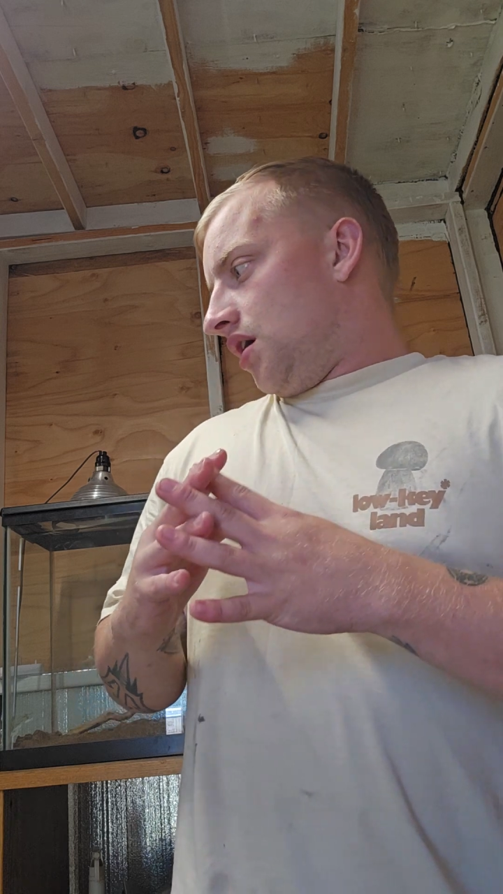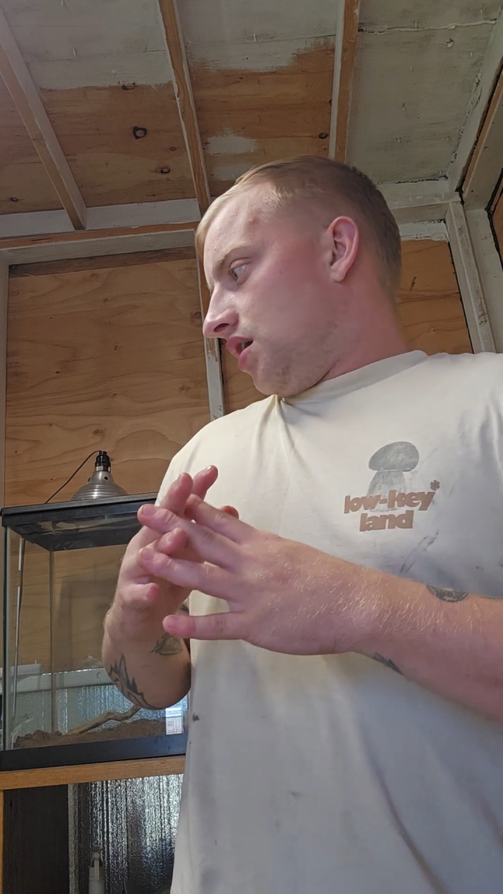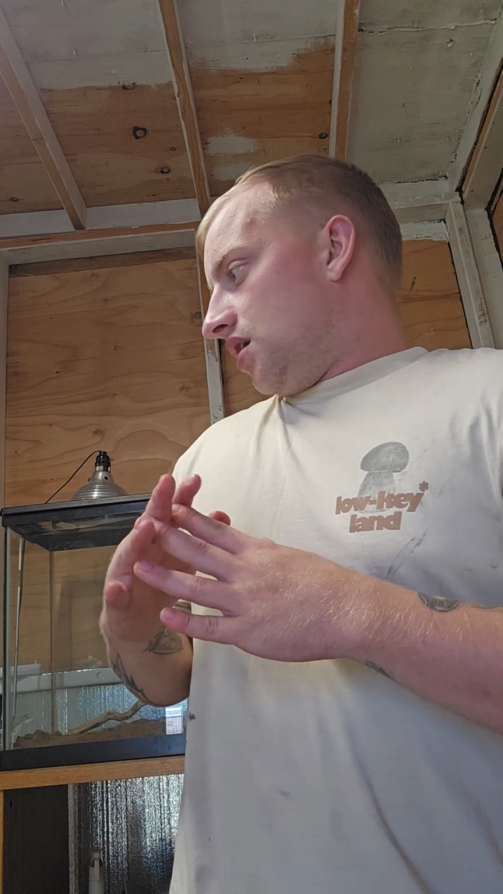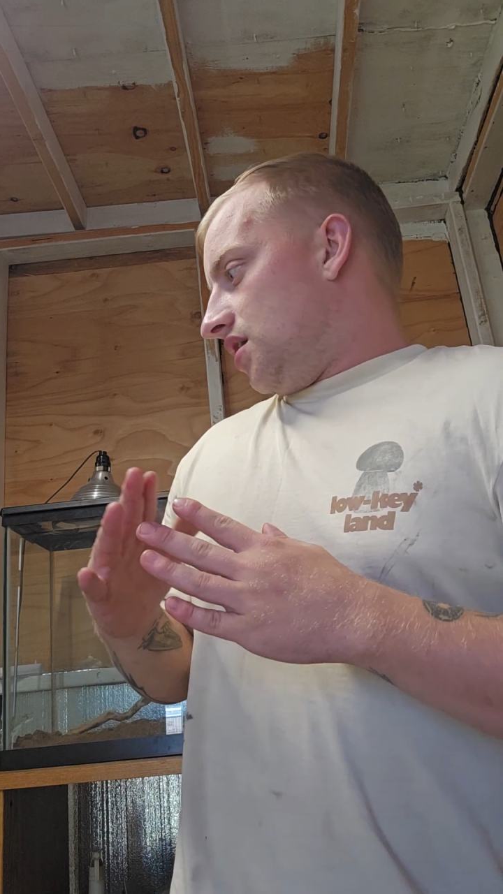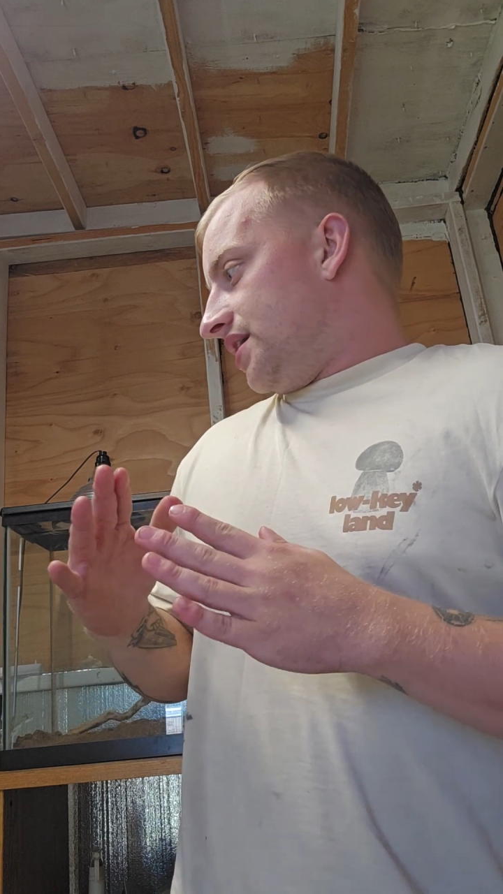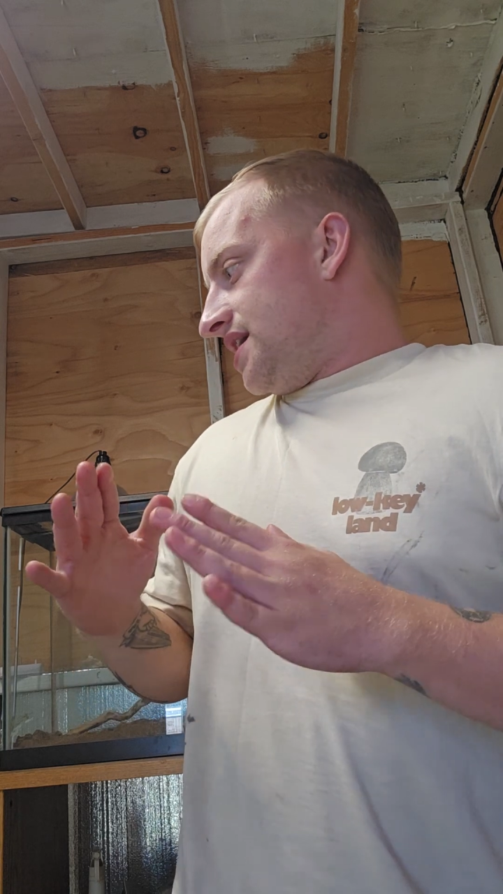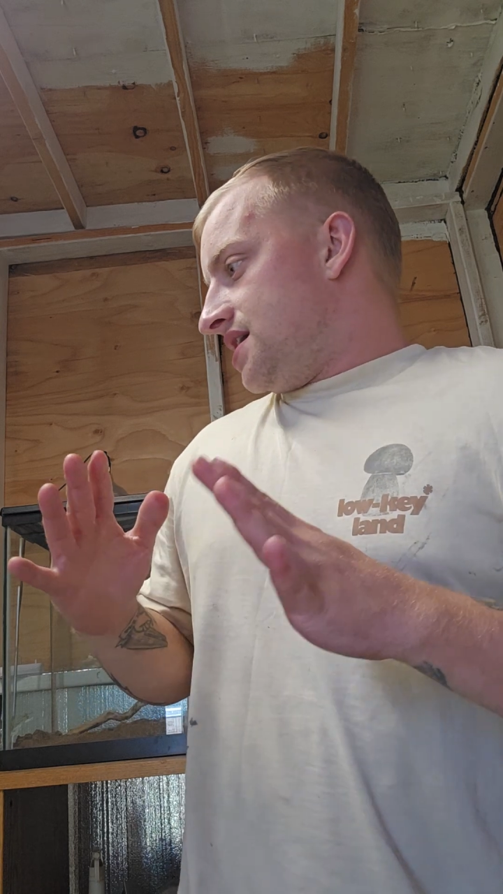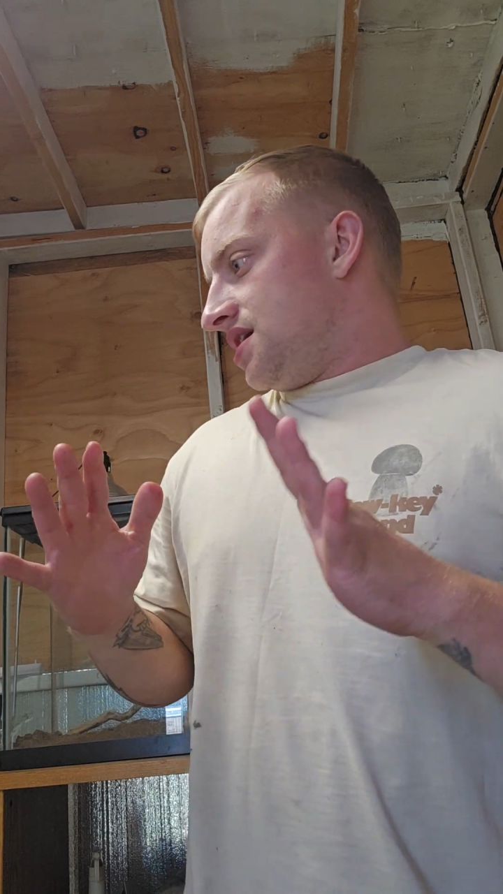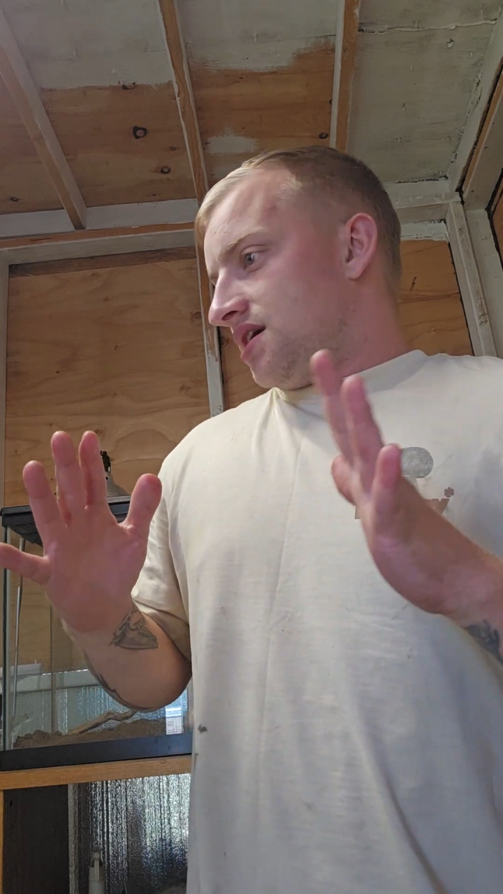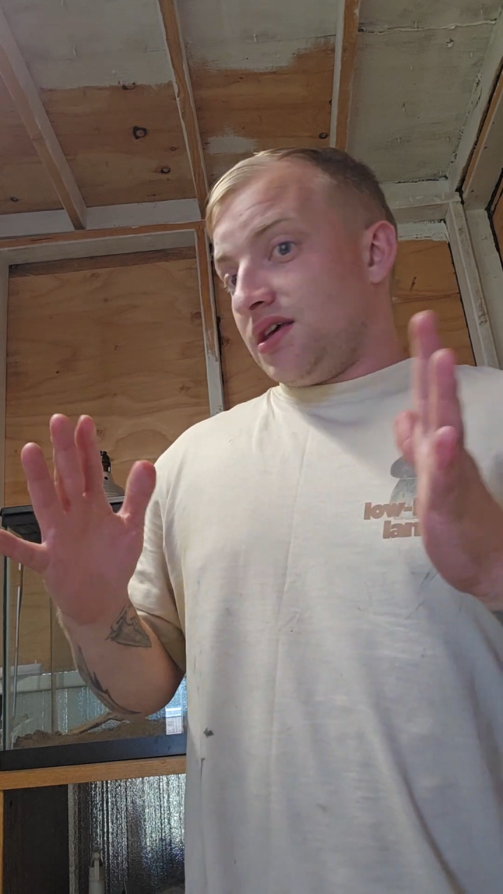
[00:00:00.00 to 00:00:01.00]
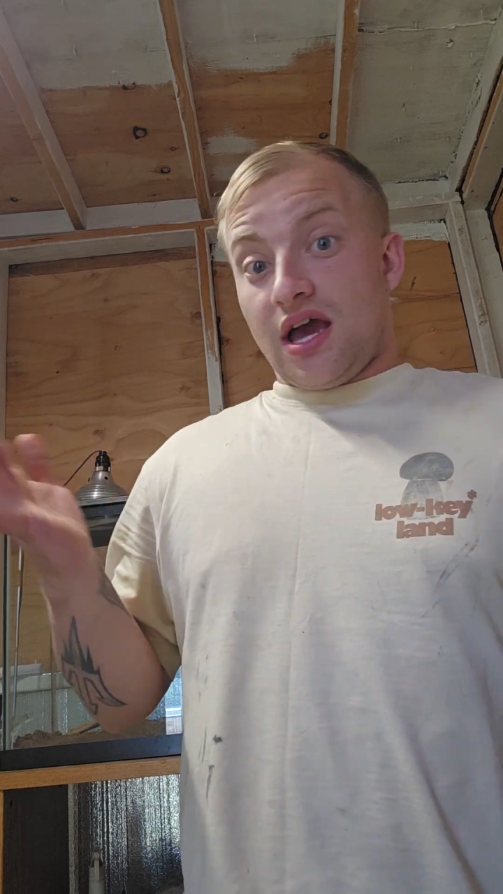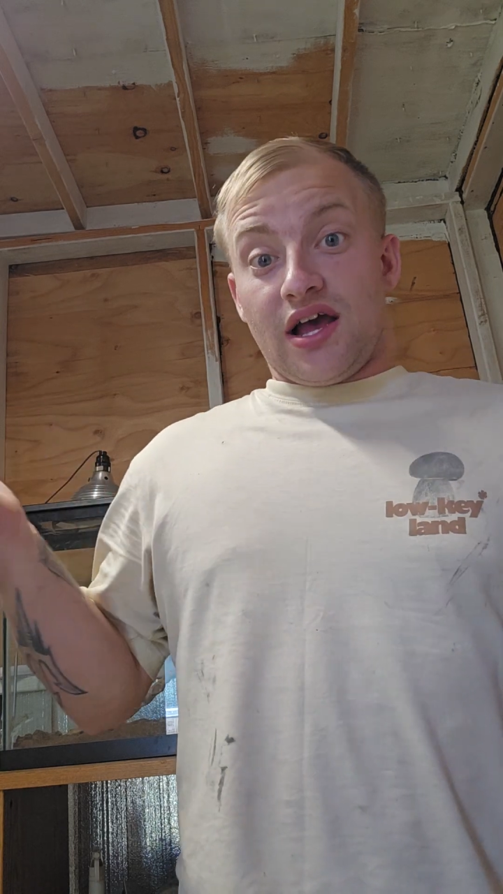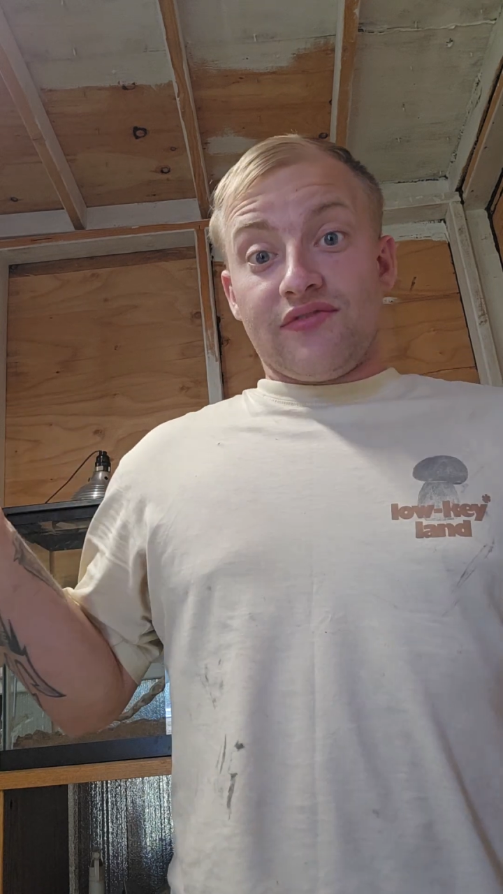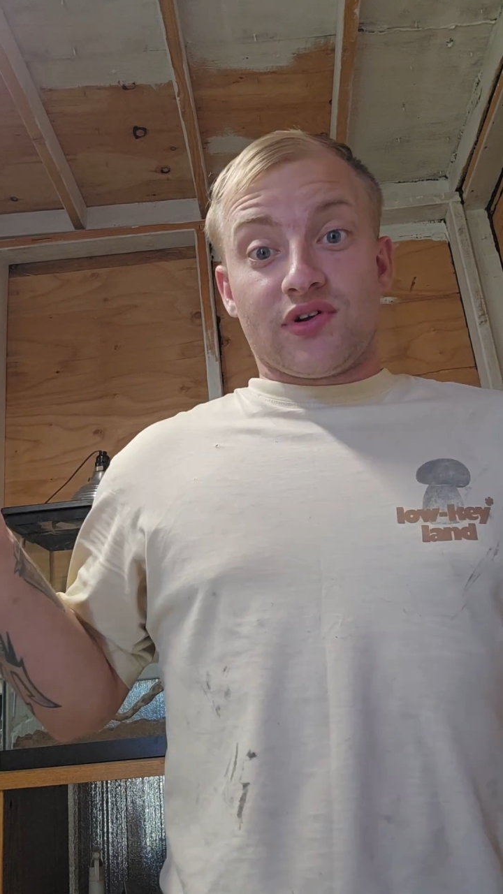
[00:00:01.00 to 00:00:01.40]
Yeah,